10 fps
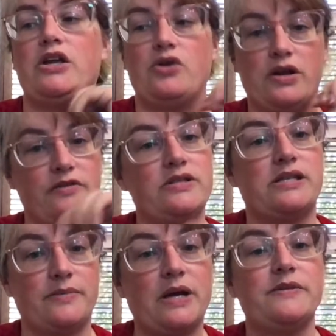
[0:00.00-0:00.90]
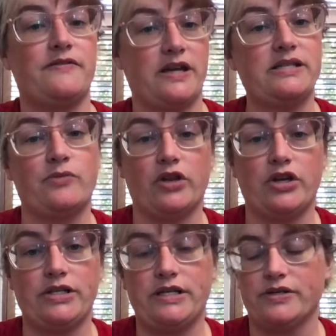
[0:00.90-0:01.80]
You can sometimes find some really
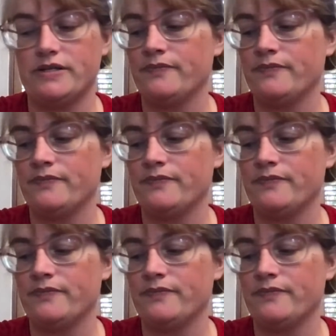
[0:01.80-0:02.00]
good deals.